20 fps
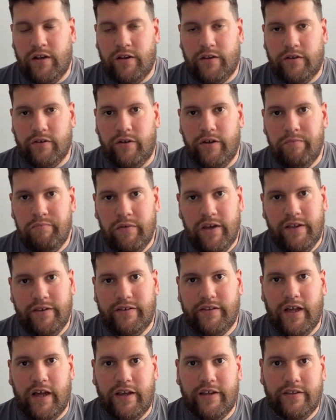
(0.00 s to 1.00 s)
So it means
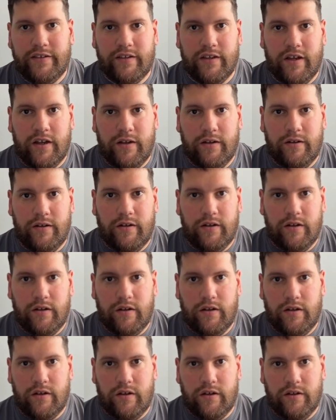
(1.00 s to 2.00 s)
that it's a
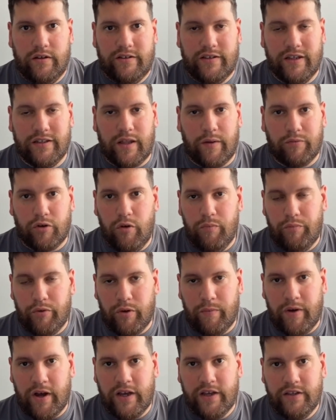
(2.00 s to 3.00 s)
setup
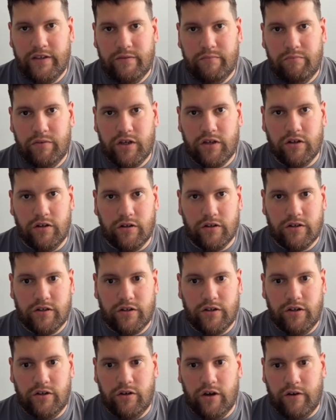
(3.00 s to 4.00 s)
compromise
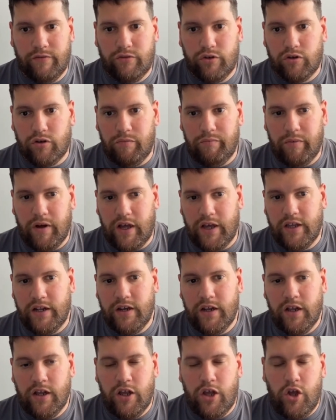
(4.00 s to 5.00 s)
because you have to
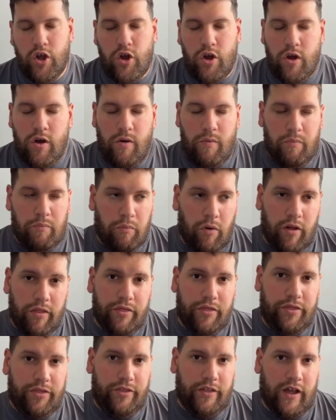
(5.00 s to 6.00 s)
combine
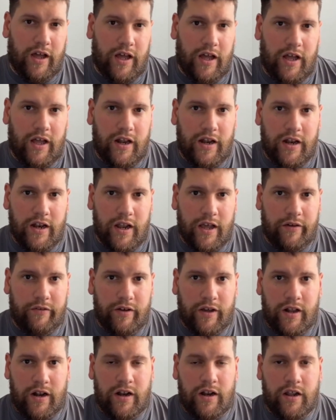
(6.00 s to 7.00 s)
Monza
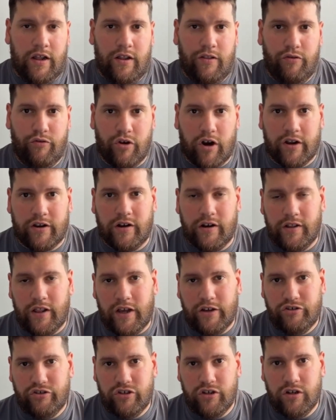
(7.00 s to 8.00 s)
level drag
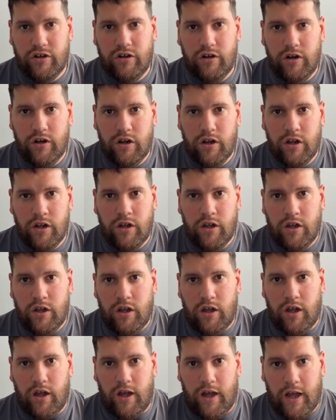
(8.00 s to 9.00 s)
reduction
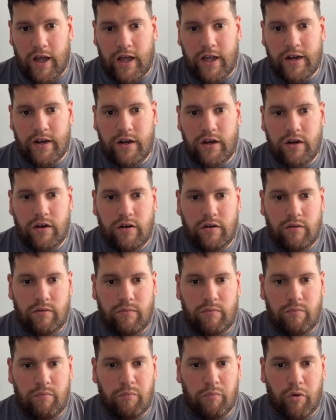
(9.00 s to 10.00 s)
and
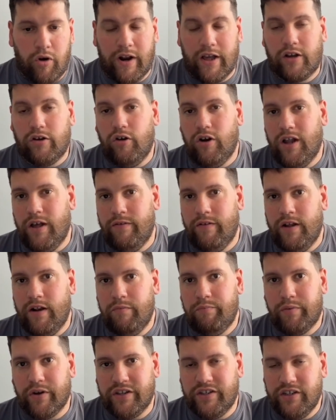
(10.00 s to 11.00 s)
Monaco level
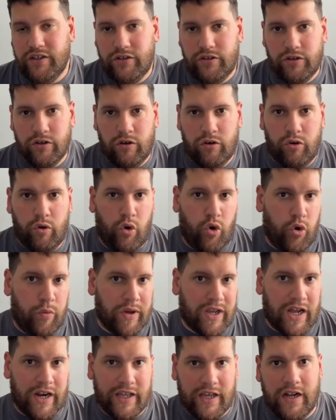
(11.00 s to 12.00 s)
precision or
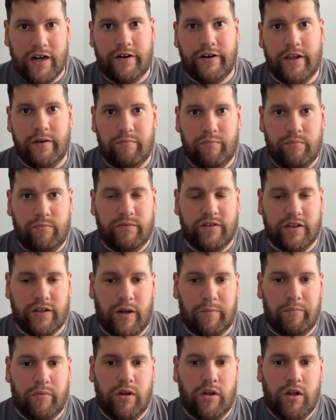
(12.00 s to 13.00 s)
mechanical grip setup.